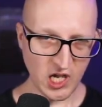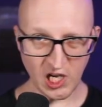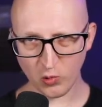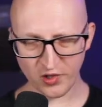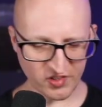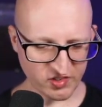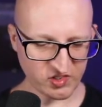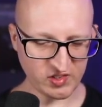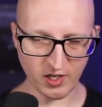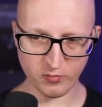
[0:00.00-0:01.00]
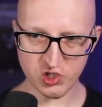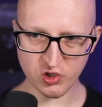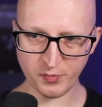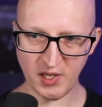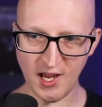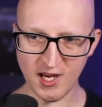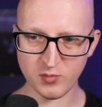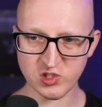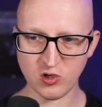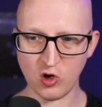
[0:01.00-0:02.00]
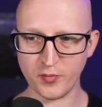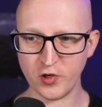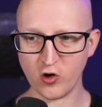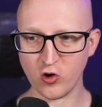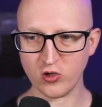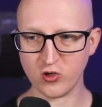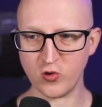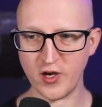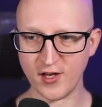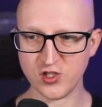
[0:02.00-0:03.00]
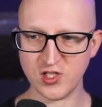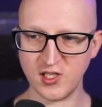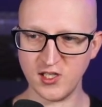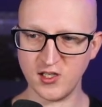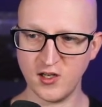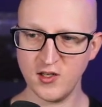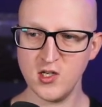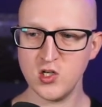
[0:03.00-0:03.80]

And once this is done, we should be able to open a curl connection here